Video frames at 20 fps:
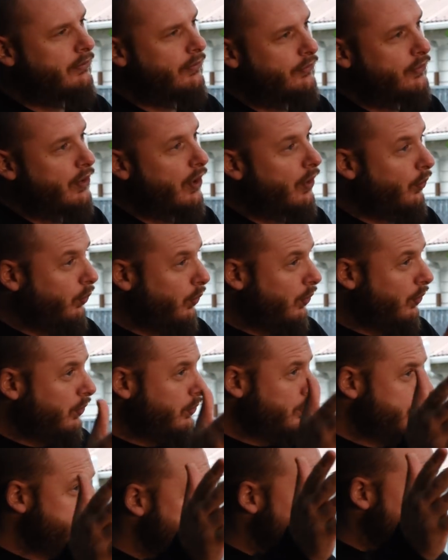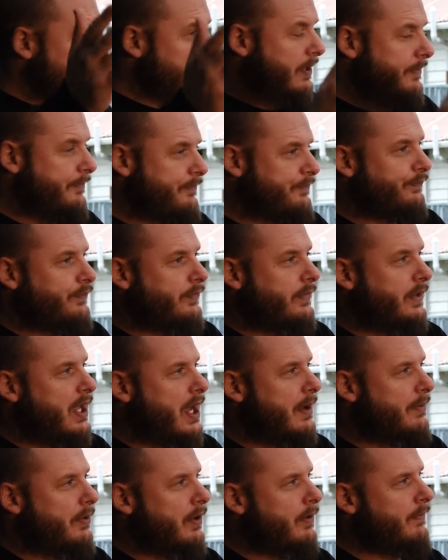we've got walls sort of
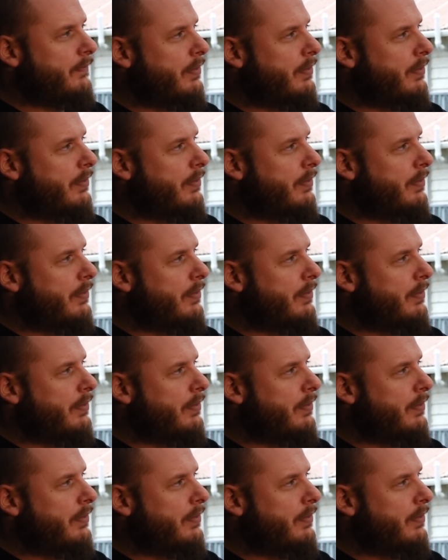up on